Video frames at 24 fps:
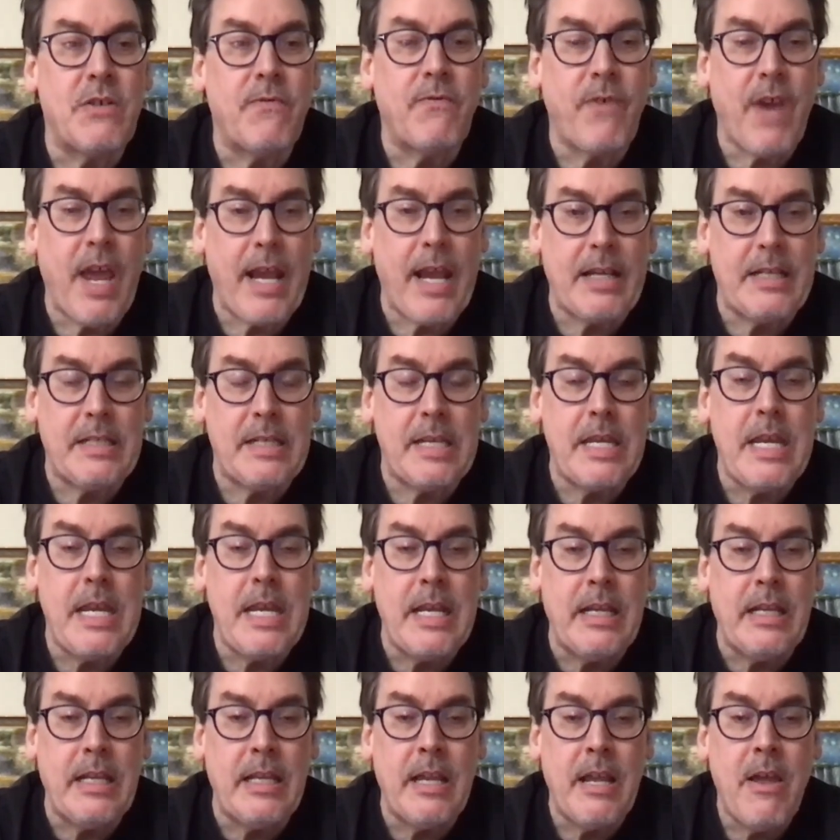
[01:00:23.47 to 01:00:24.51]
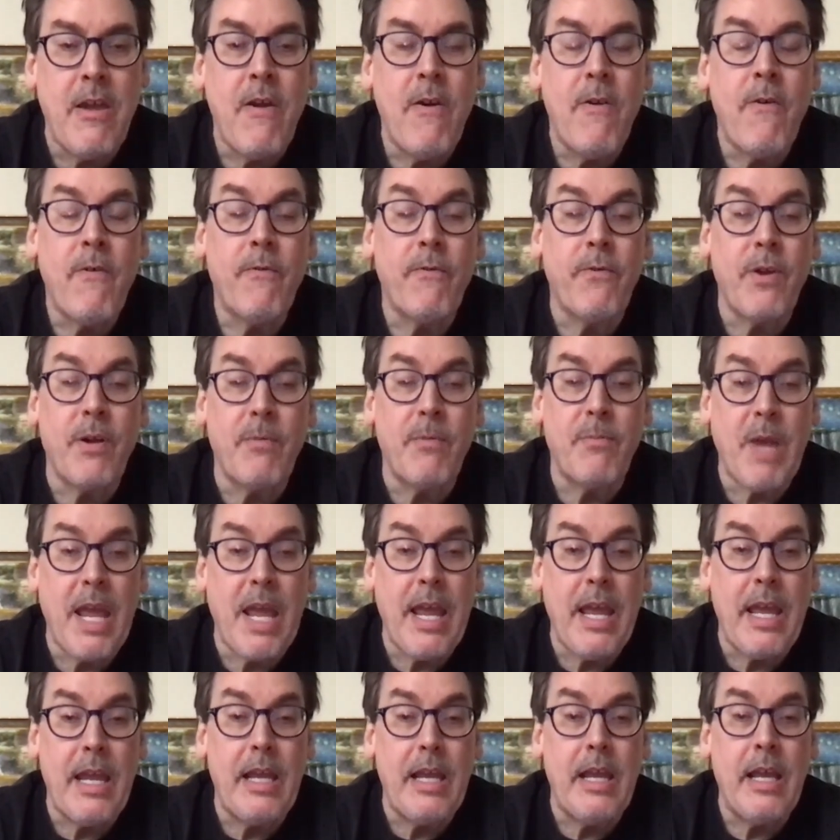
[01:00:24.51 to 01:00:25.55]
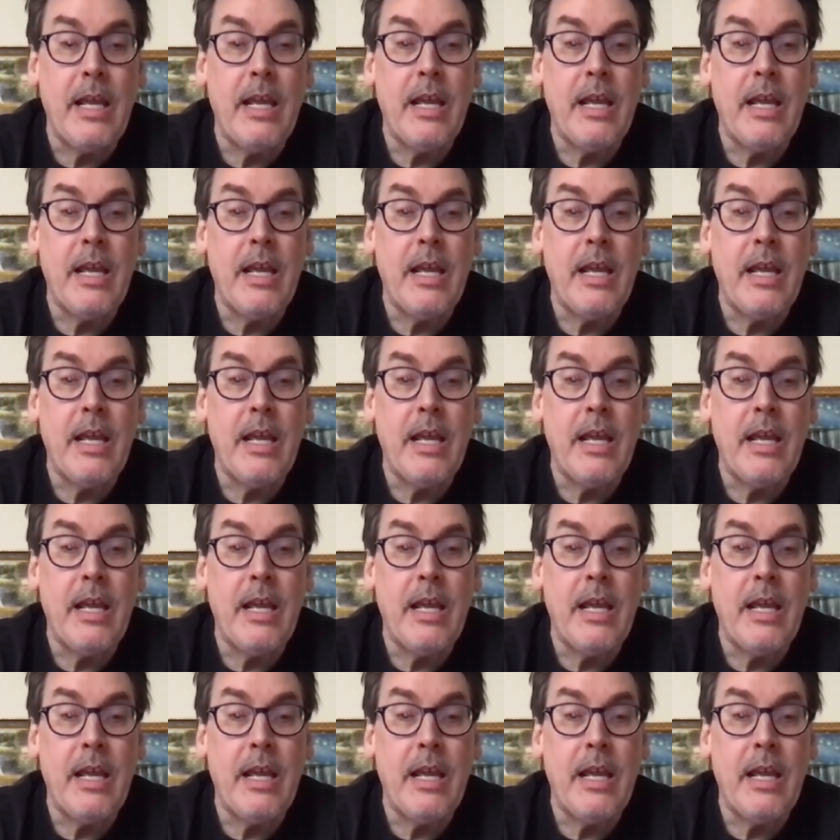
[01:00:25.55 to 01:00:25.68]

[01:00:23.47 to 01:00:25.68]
vaccine from a